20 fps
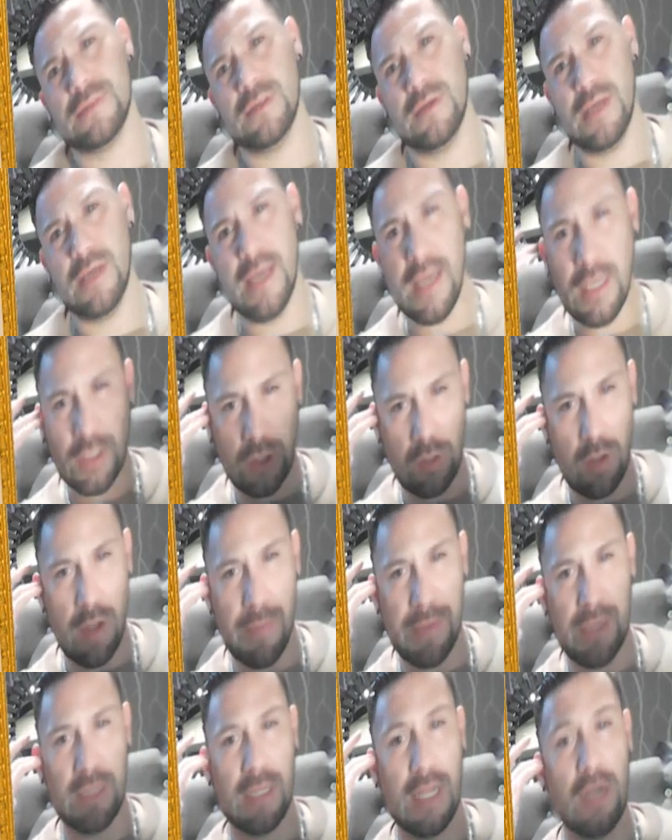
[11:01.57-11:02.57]
Okay, so I
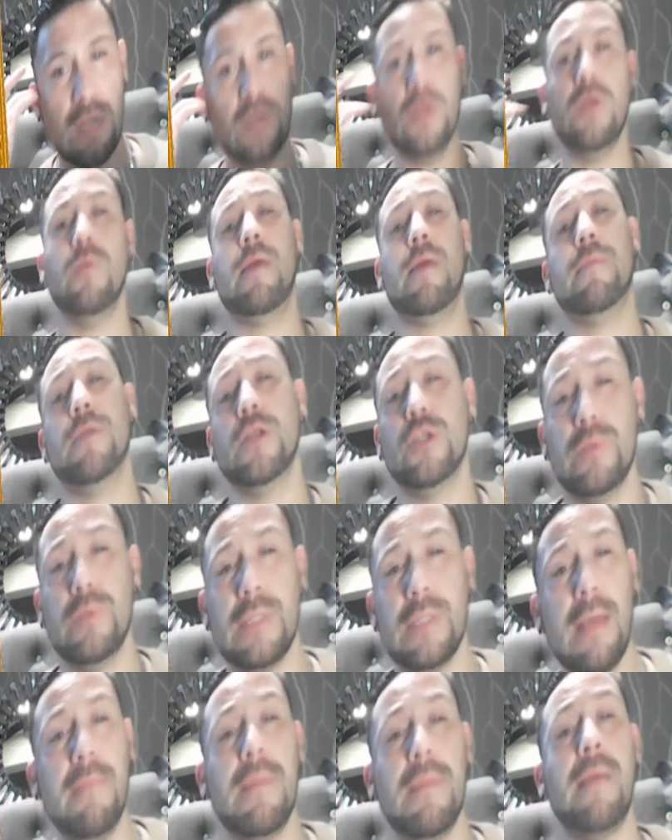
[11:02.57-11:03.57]
mean, they don't know what I'm going to do with
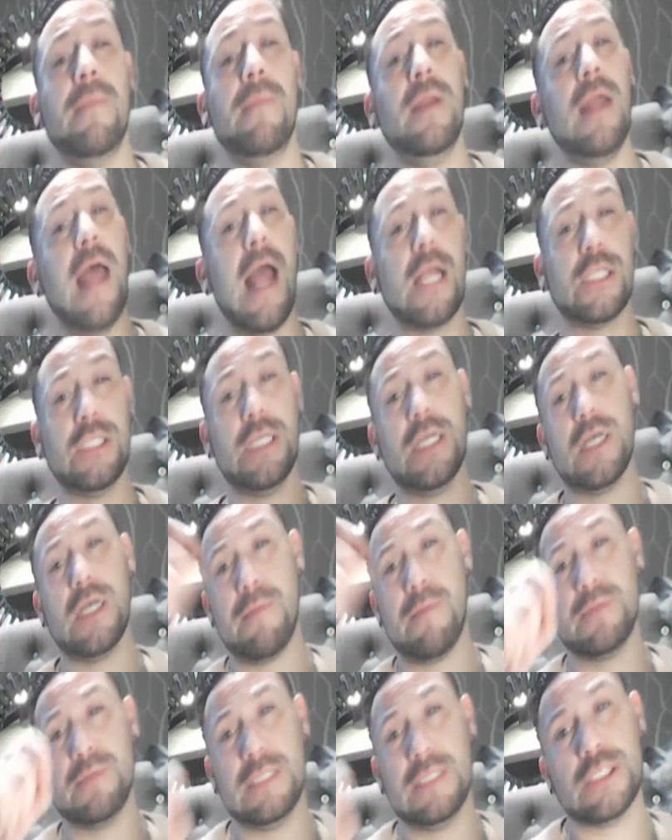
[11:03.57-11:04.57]
them, but I'm going to actually
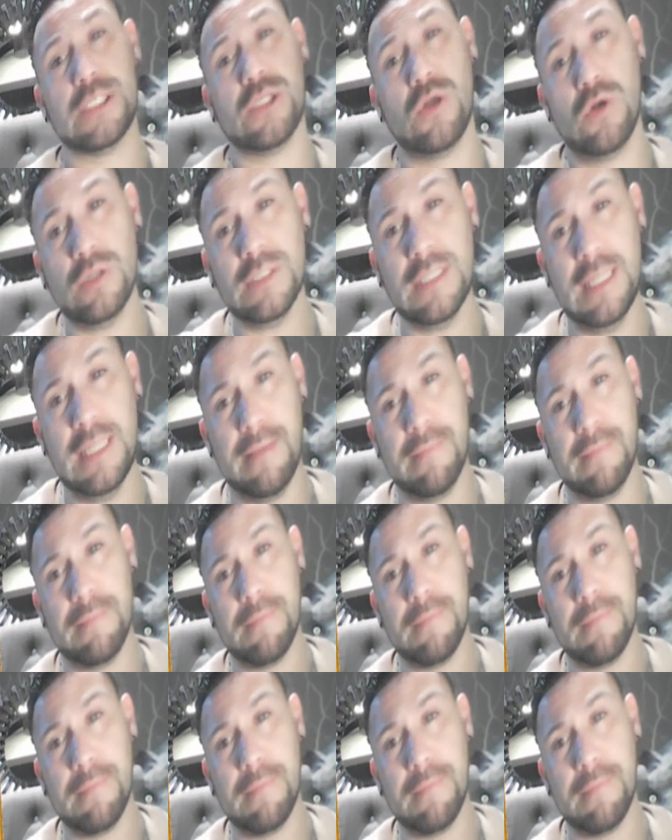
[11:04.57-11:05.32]
cut precision holes in them.